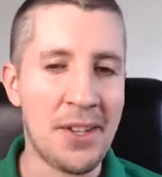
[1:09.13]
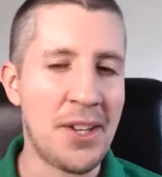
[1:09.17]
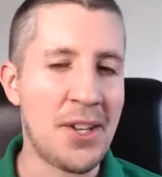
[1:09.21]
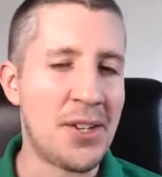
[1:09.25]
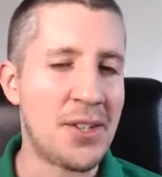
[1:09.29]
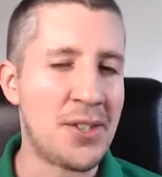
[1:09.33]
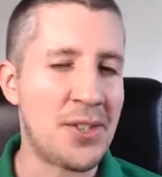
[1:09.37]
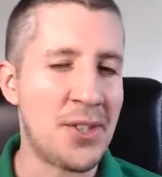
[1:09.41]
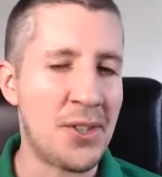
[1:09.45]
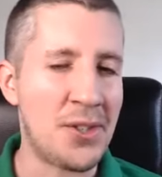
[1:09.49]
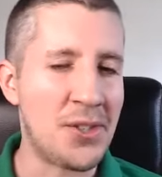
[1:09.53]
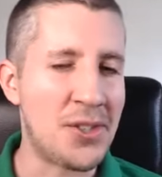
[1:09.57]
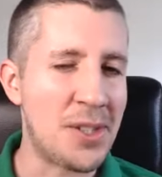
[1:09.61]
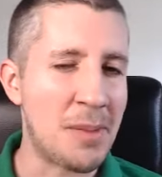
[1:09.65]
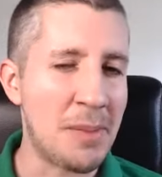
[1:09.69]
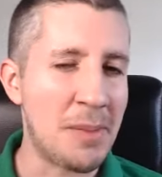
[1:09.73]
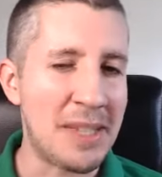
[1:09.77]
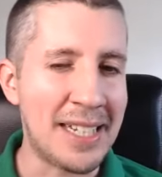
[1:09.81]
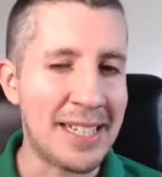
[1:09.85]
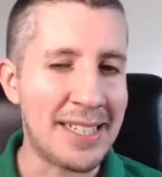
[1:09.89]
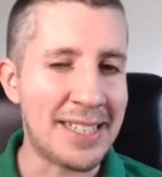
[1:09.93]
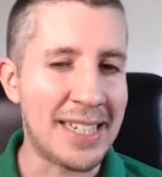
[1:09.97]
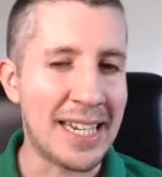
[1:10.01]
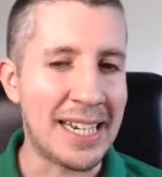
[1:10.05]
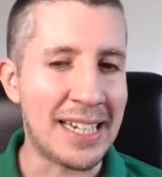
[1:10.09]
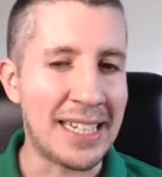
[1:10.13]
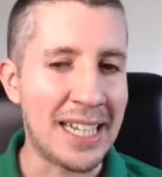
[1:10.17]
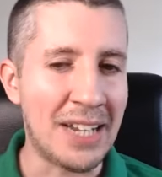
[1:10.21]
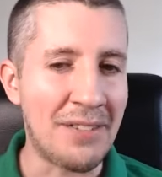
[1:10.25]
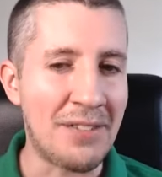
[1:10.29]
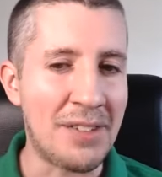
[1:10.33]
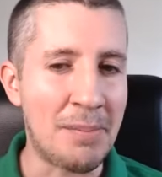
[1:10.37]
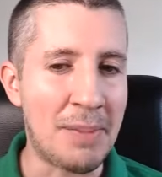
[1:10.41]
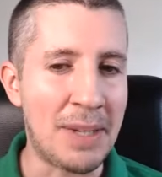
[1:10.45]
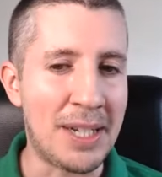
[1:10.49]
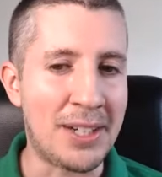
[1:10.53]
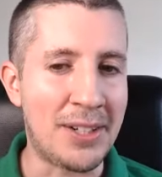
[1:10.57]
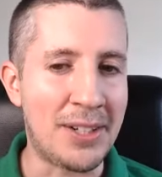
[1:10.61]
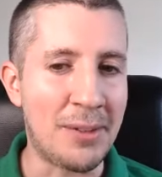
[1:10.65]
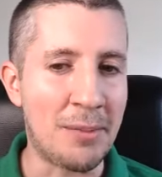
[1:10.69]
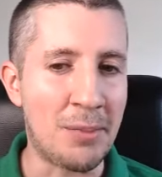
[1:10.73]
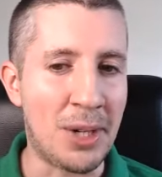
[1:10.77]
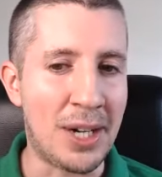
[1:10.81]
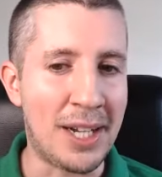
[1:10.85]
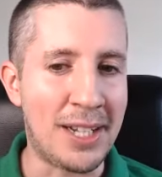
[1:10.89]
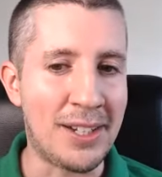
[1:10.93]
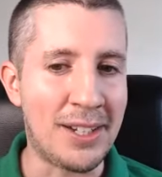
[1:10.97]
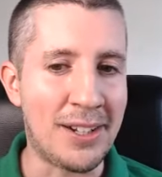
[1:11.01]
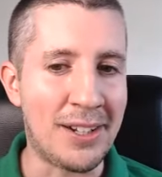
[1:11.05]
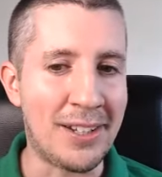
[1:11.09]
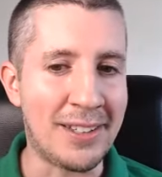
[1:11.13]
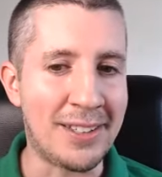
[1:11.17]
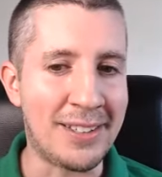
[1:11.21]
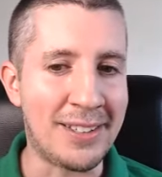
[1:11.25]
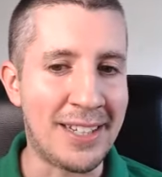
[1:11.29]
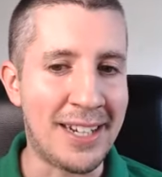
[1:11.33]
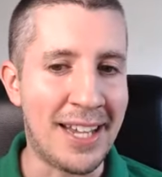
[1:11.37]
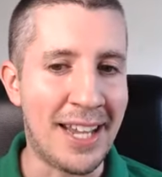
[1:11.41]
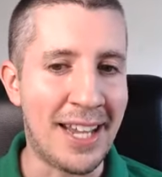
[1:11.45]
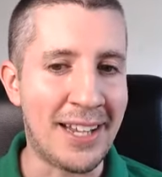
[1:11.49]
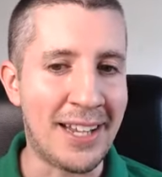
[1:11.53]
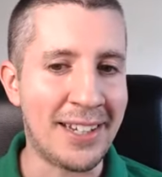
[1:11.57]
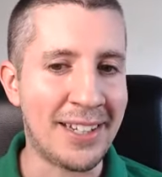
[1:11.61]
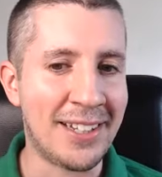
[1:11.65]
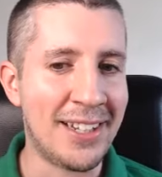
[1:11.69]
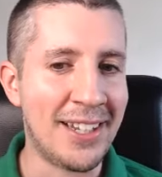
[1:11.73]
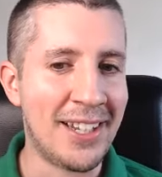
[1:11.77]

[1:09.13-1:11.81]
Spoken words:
So those are some of the things I'd love to pick your brain on today.